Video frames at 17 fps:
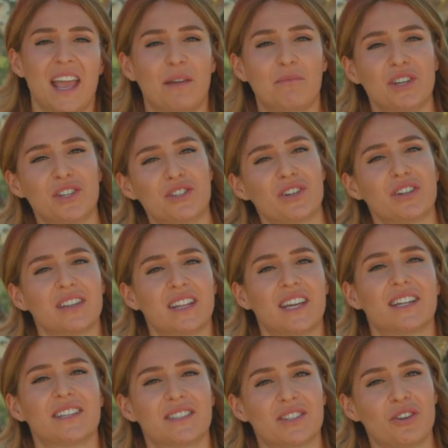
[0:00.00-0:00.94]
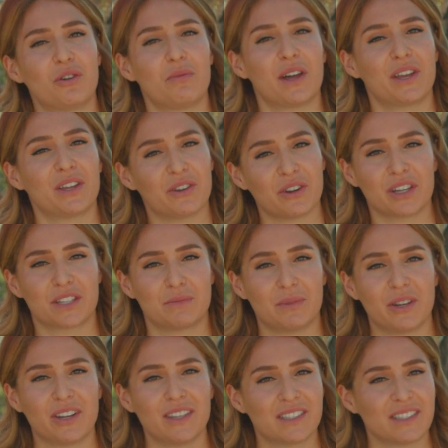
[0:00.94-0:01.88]
And be sure to let us know about your
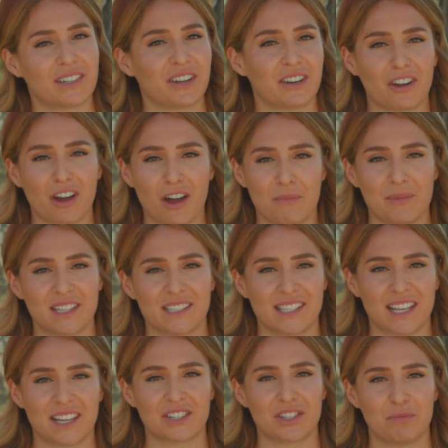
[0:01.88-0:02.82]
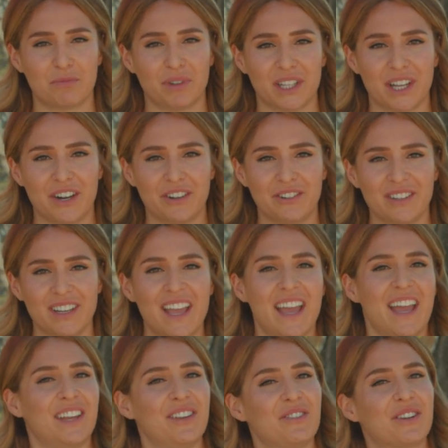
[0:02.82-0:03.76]
experience in our comment section below.
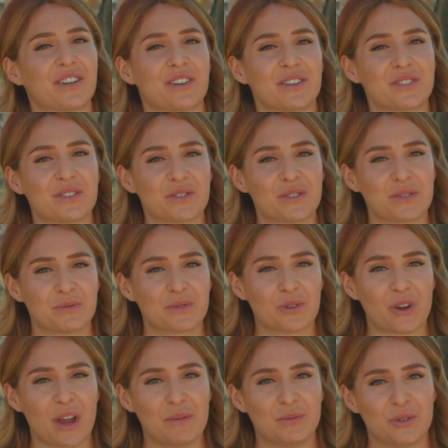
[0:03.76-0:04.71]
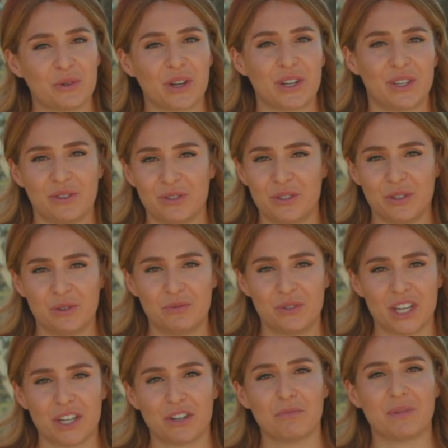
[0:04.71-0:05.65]
And you can also subscribe to our YouTube
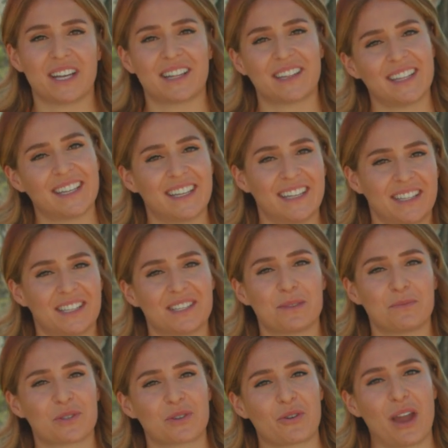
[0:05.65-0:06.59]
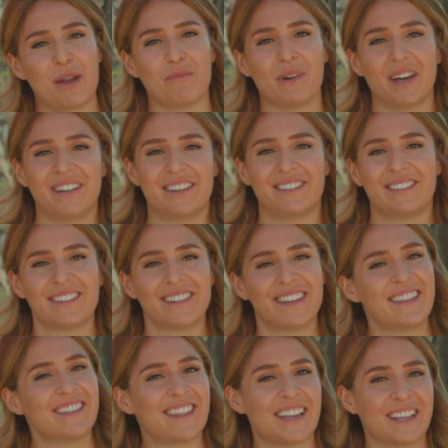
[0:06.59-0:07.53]
channel by clicking the subscribe button.
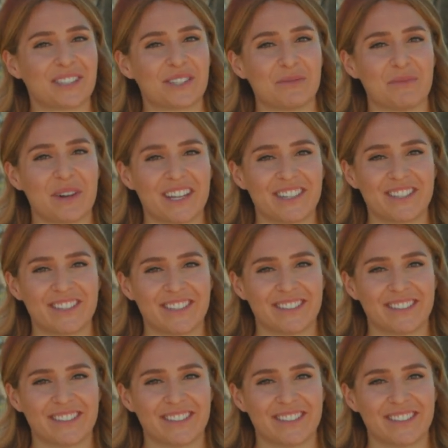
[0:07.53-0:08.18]
Thanks so much.